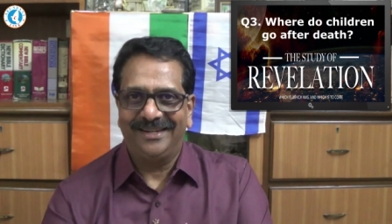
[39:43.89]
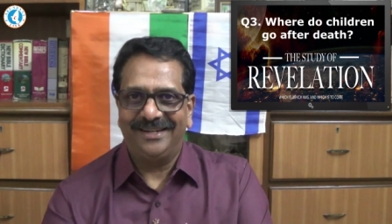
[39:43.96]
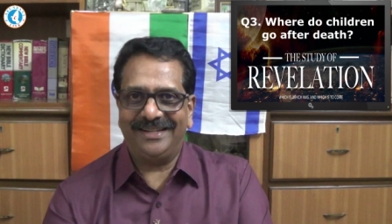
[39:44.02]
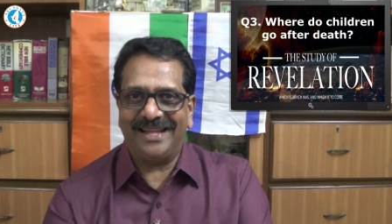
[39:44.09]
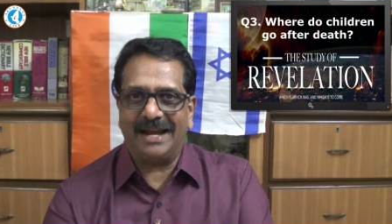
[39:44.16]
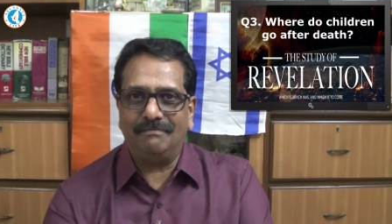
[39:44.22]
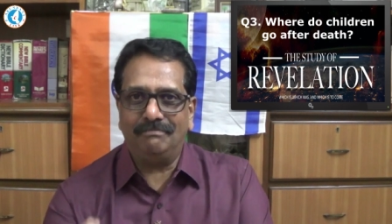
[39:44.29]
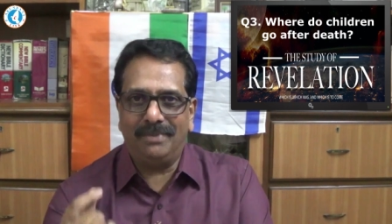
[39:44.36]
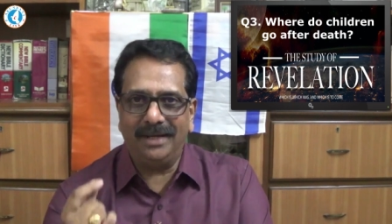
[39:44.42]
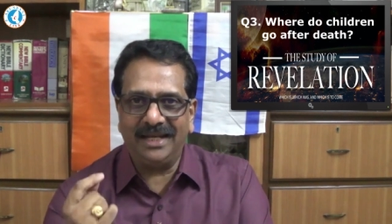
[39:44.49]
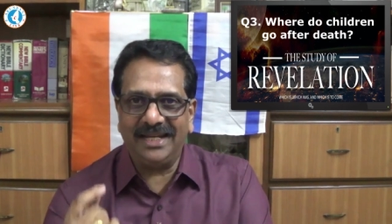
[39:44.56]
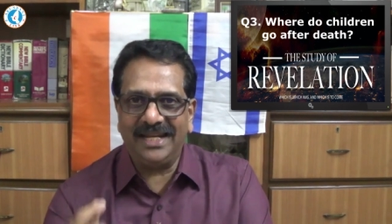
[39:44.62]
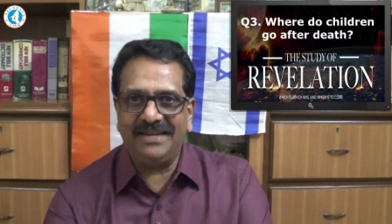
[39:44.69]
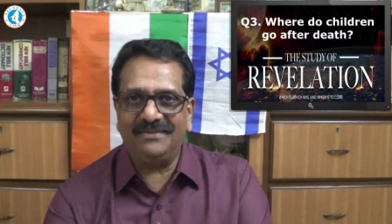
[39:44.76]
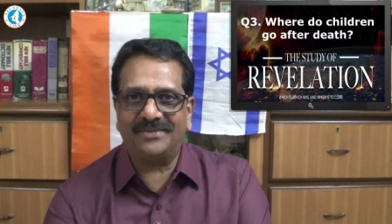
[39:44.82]
that
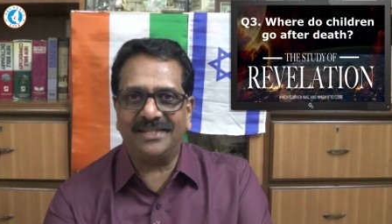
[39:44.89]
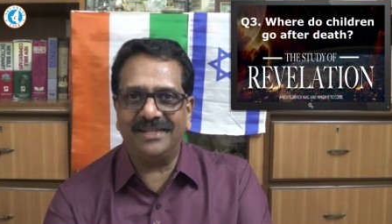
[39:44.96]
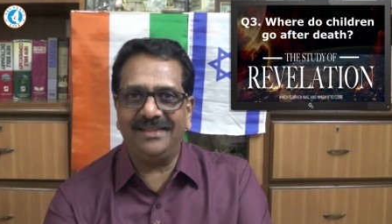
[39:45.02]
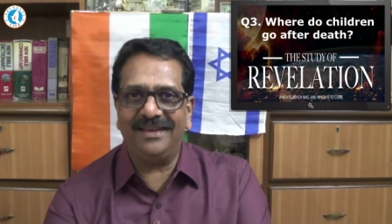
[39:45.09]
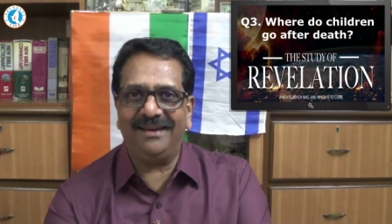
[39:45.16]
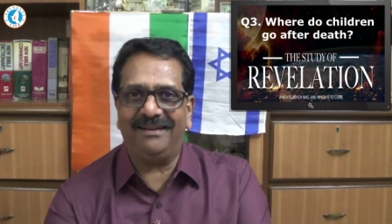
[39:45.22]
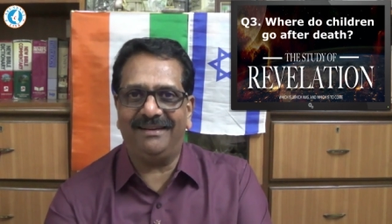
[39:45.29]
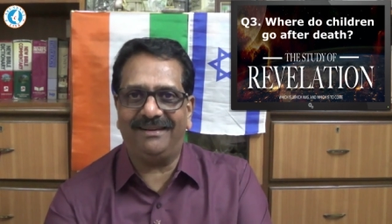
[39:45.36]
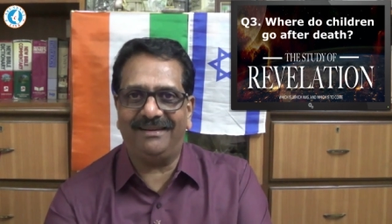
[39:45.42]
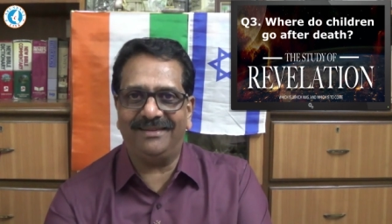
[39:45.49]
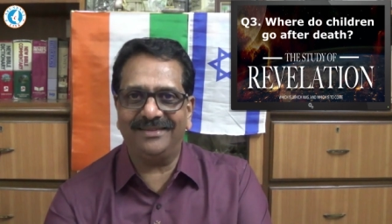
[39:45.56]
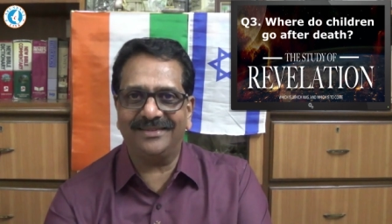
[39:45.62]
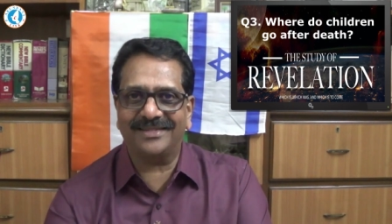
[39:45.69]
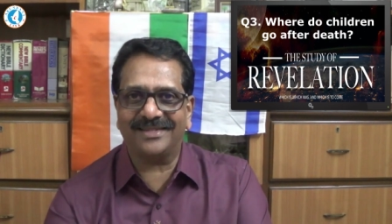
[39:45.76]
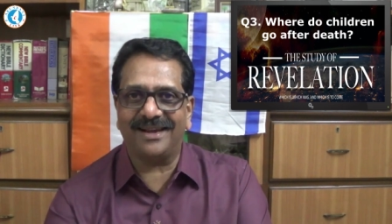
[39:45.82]
believes in their
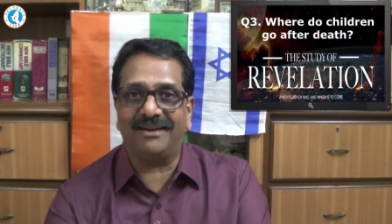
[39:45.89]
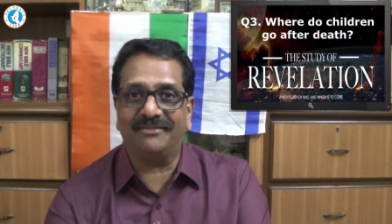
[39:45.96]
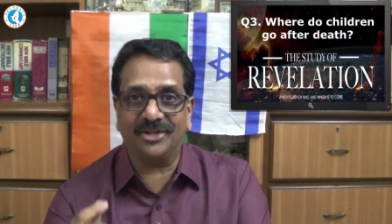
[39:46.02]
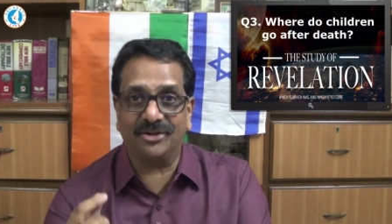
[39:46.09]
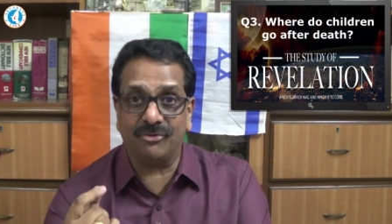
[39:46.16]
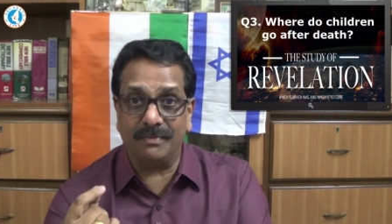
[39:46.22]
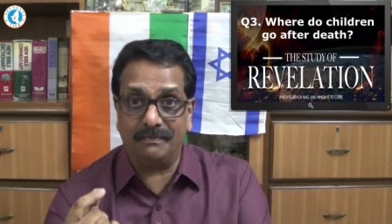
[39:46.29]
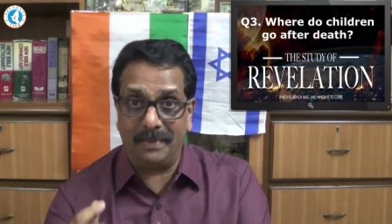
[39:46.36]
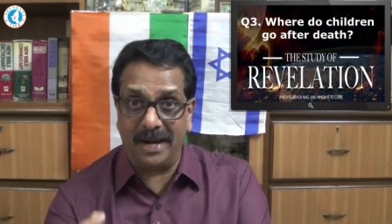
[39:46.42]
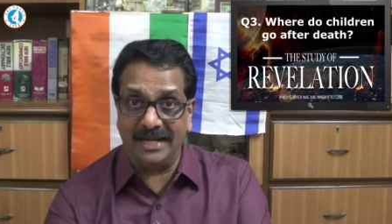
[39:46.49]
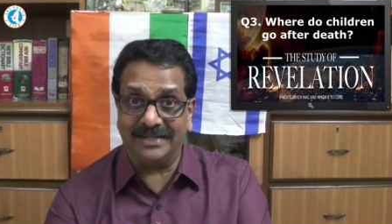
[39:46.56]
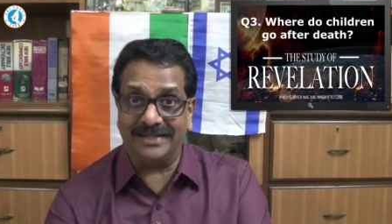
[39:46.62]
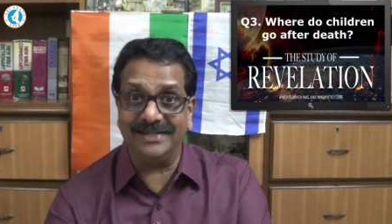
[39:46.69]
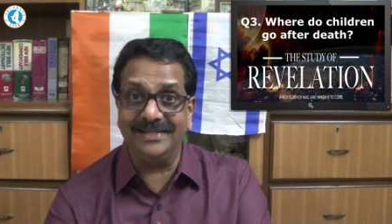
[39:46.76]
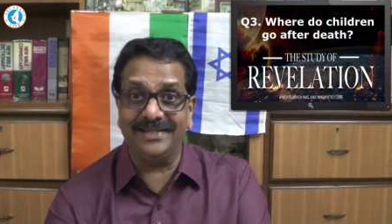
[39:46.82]
hearts after
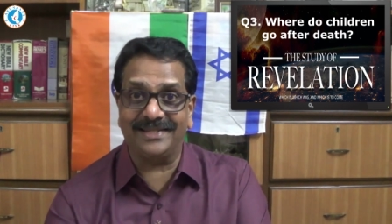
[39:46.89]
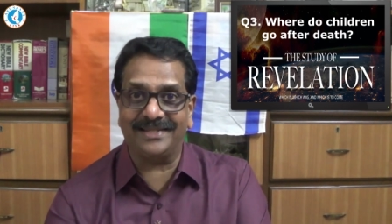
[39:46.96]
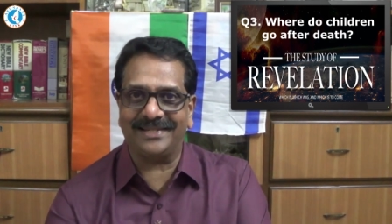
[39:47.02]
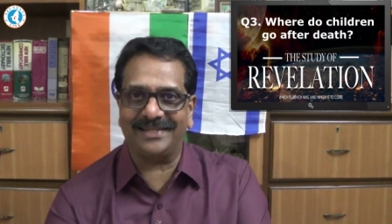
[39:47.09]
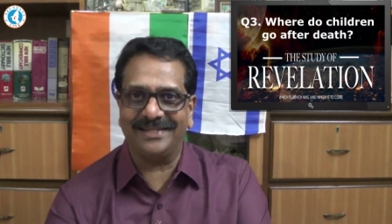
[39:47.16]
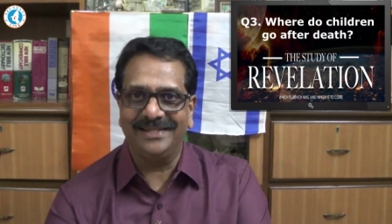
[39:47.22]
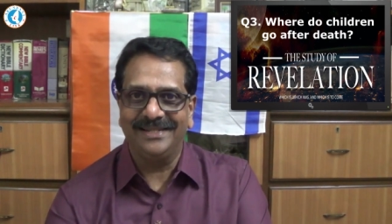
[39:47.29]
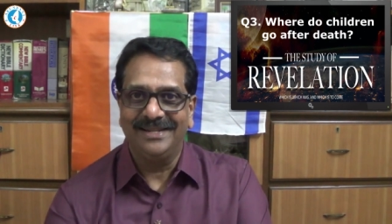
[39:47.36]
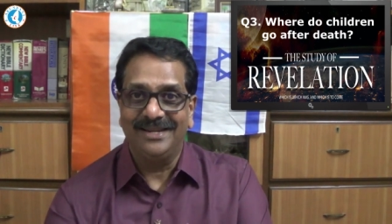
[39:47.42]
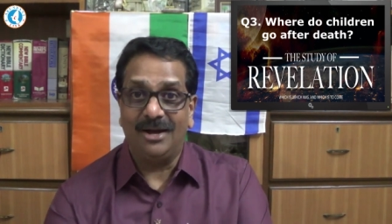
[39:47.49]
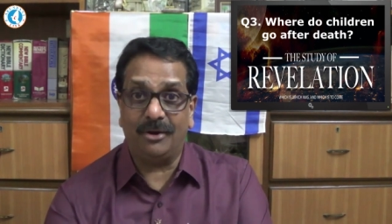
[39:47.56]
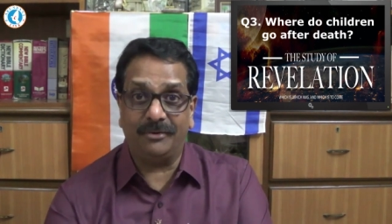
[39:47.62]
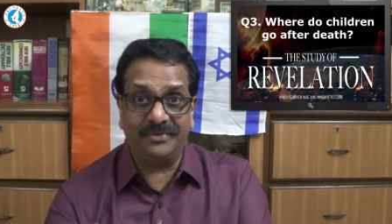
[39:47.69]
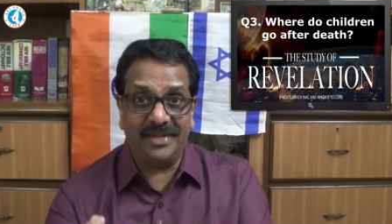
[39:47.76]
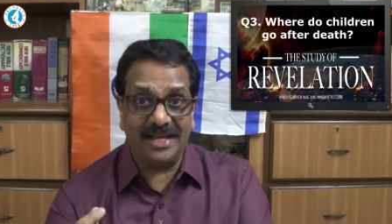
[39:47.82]
repentance
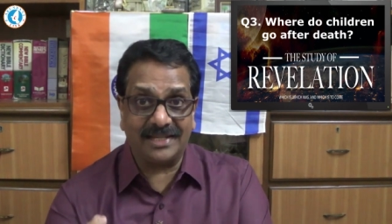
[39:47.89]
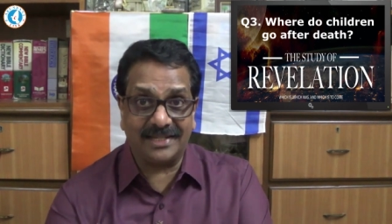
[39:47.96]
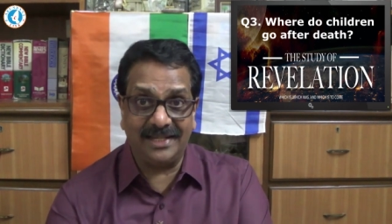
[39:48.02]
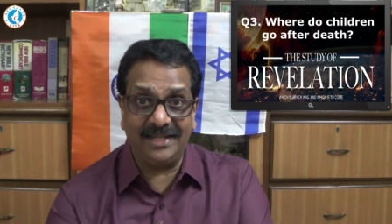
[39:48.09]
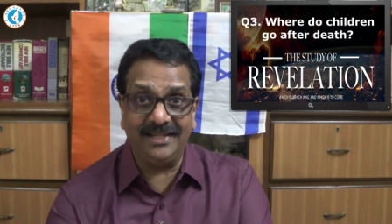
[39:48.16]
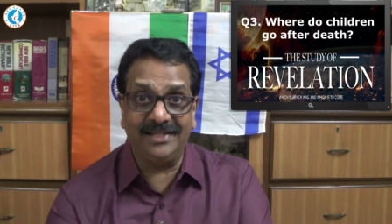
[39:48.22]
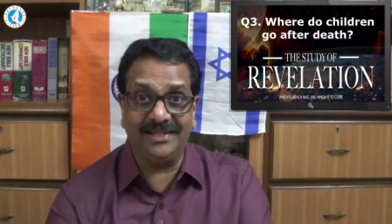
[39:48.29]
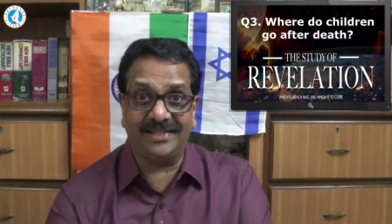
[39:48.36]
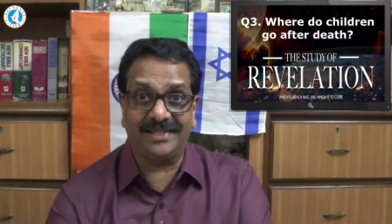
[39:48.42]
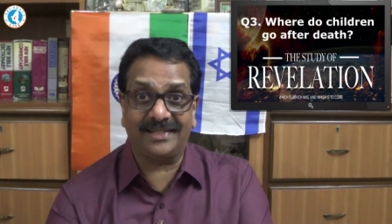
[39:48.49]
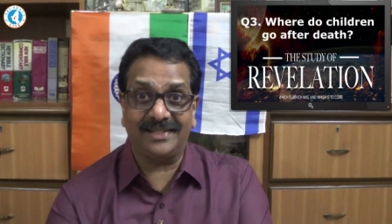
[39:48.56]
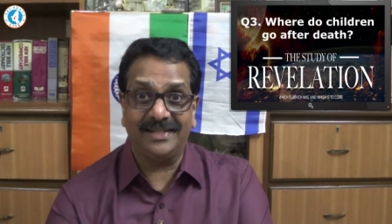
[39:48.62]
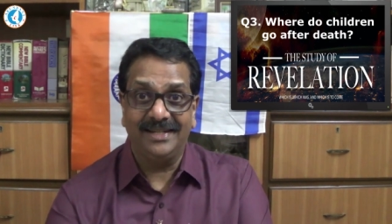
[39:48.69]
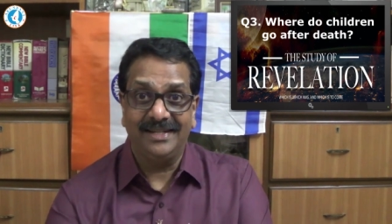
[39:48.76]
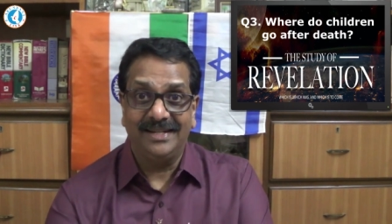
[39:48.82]
of their
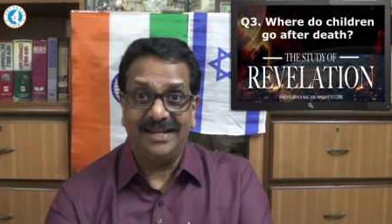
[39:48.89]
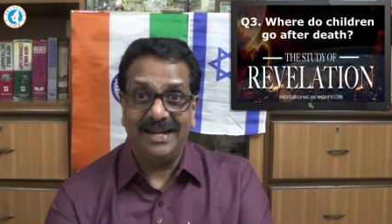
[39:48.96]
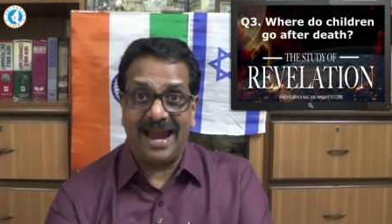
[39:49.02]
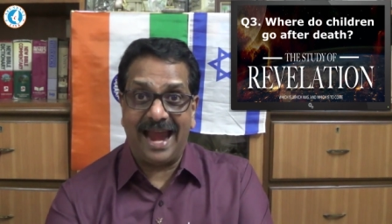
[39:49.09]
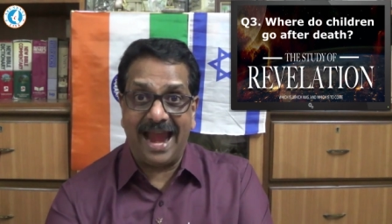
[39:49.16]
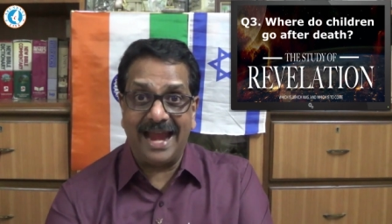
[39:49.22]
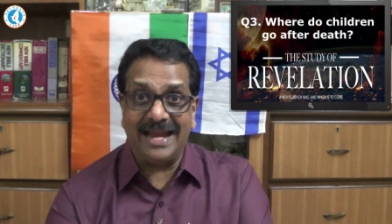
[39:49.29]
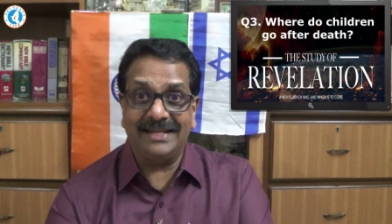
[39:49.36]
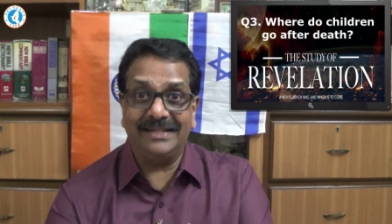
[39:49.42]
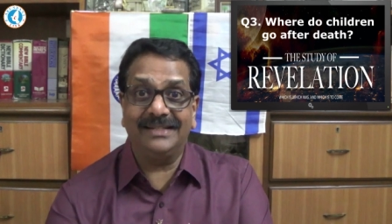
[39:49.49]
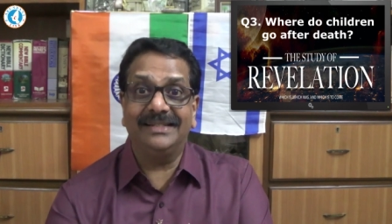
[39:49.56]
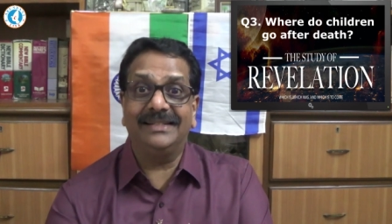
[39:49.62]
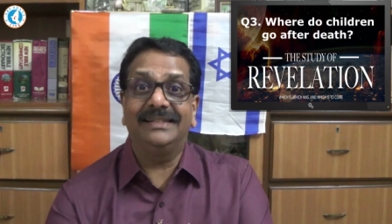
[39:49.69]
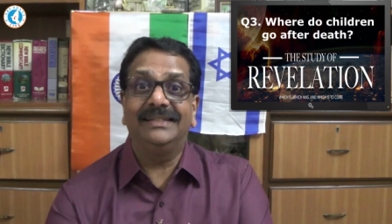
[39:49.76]
sins and